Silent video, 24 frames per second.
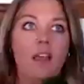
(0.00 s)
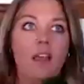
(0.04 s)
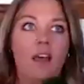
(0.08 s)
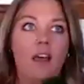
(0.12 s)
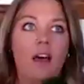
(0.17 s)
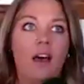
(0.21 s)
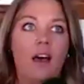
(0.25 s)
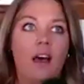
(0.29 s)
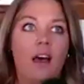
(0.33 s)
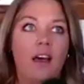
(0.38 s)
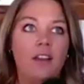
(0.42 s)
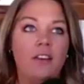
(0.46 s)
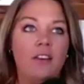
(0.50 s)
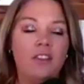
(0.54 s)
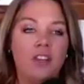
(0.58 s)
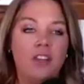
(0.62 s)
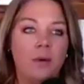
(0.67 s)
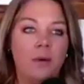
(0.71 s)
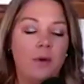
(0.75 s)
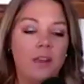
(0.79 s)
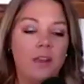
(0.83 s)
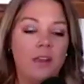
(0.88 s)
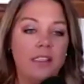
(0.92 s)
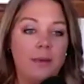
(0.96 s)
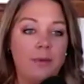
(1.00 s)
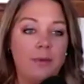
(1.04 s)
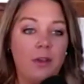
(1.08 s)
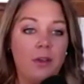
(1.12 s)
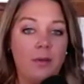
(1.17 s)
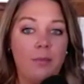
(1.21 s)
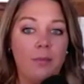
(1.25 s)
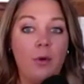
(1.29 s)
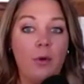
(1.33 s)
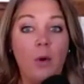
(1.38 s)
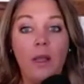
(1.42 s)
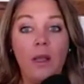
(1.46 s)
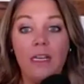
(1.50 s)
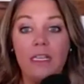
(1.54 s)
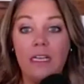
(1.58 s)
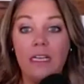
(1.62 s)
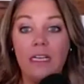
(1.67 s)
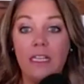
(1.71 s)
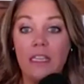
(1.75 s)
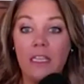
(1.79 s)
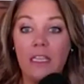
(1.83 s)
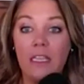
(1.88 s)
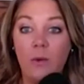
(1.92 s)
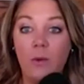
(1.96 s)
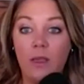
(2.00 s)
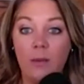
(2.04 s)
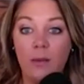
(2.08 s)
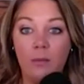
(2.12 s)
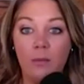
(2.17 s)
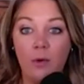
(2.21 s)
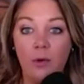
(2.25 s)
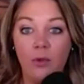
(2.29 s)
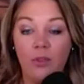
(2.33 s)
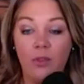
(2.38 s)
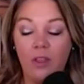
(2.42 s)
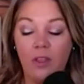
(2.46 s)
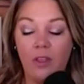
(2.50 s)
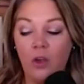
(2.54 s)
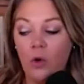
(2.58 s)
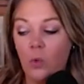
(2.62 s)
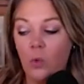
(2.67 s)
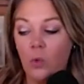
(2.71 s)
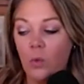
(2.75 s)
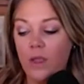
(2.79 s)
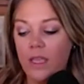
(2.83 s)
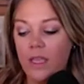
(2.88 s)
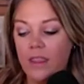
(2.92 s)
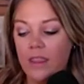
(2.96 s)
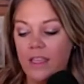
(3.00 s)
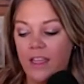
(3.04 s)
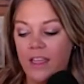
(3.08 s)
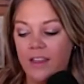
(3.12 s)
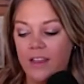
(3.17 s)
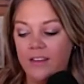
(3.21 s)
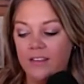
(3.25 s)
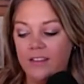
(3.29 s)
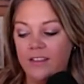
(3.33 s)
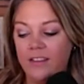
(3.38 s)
Uh, Judd brings up a good point, and I think we can both agree that